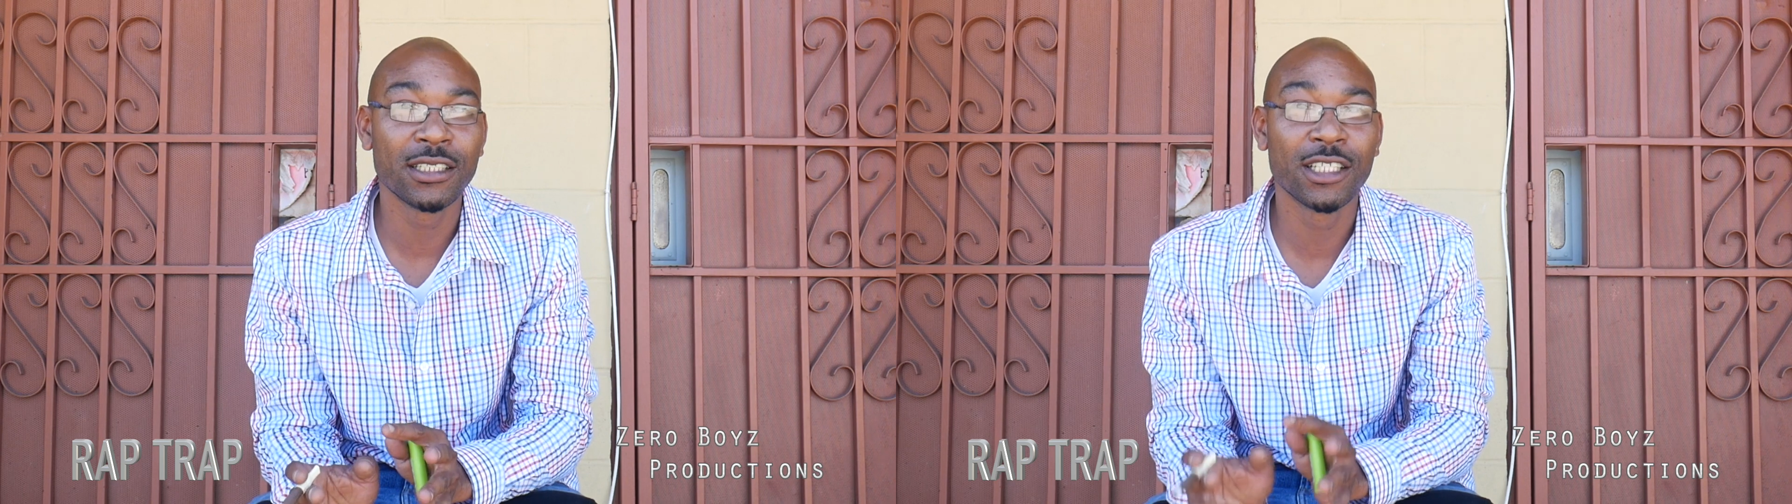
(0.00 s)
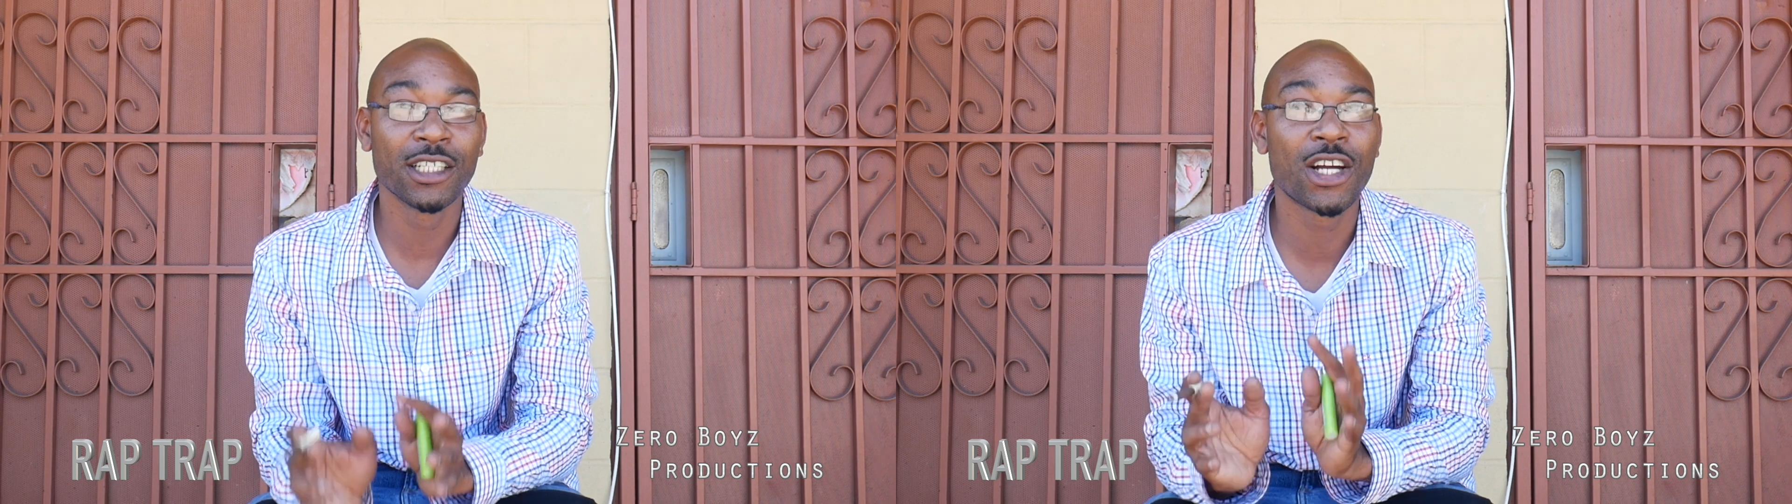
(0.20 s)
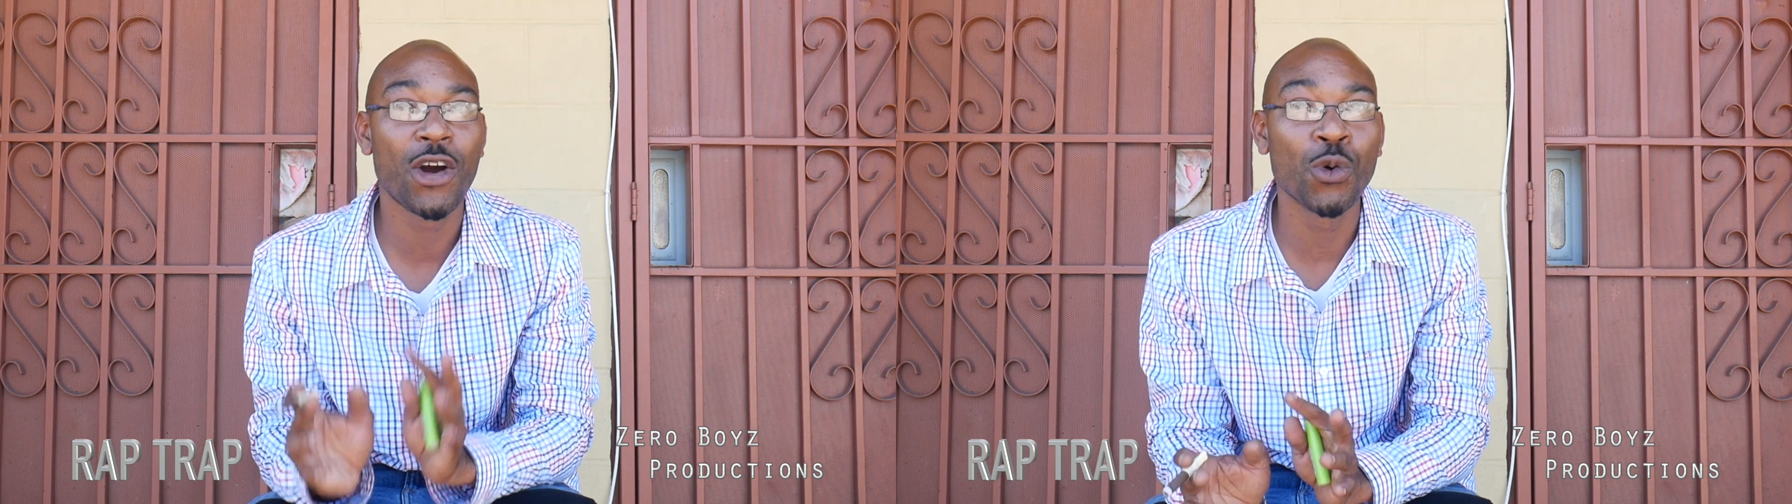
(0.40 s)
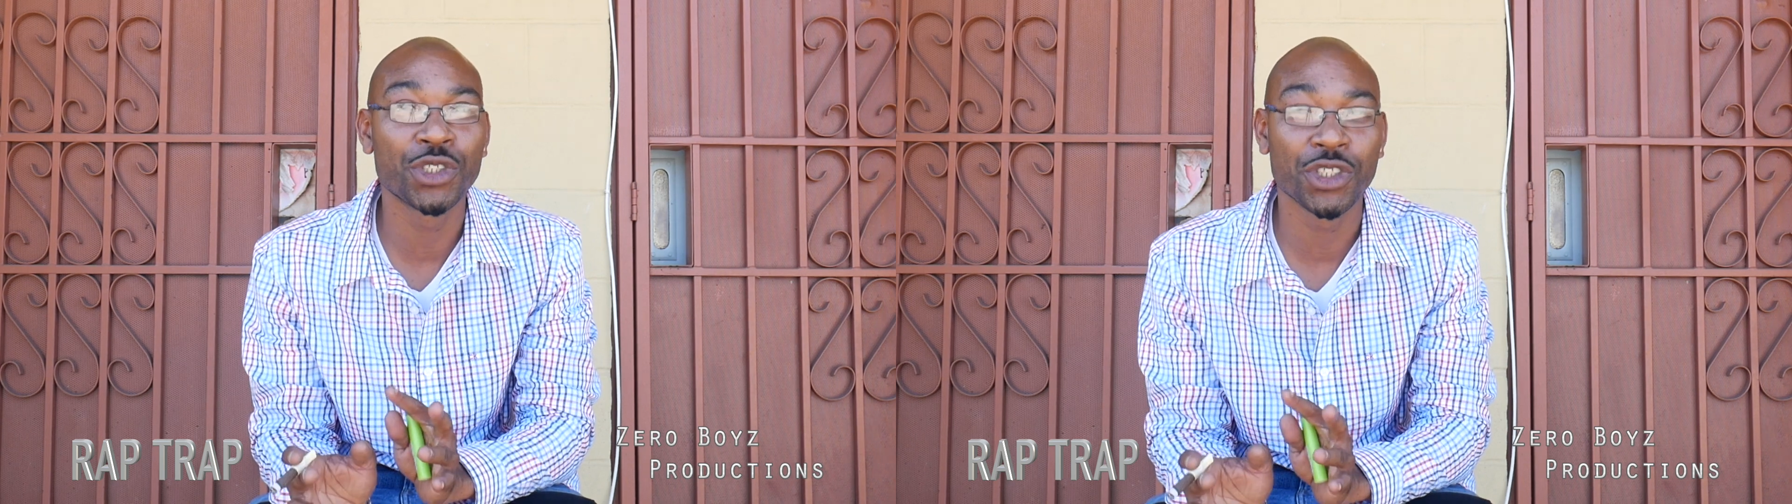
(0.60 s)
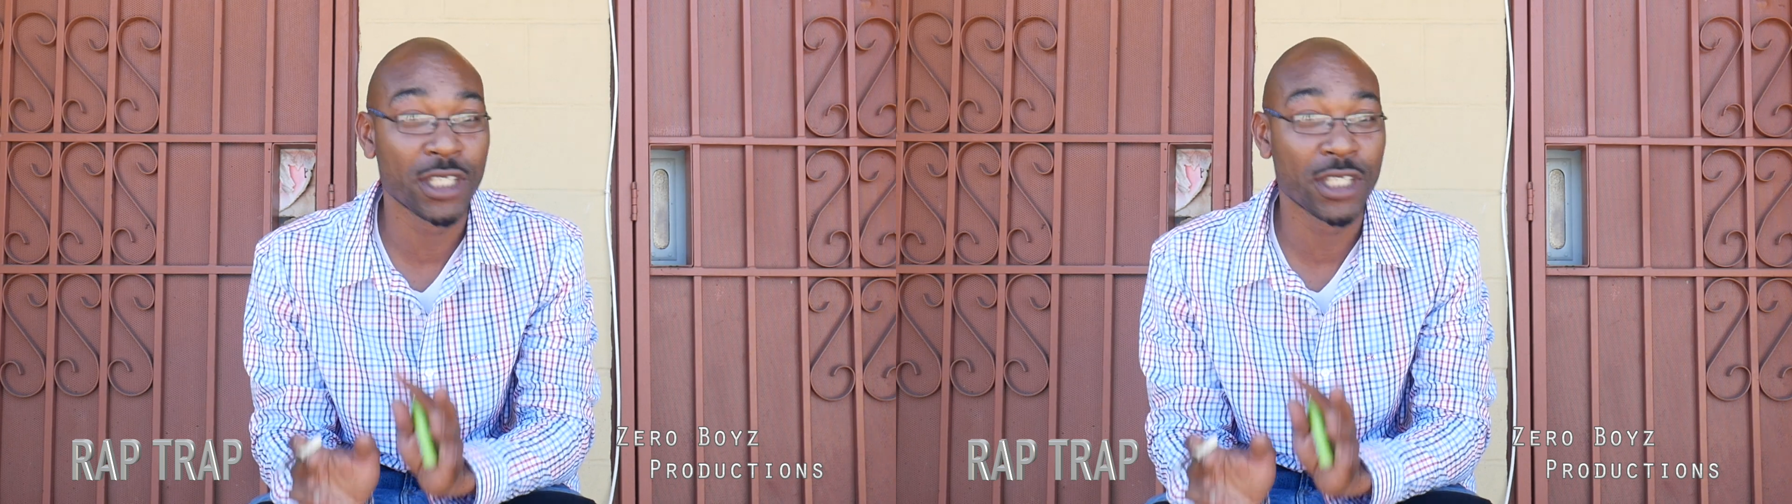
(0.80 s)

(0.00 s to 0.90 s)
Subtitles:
the culture,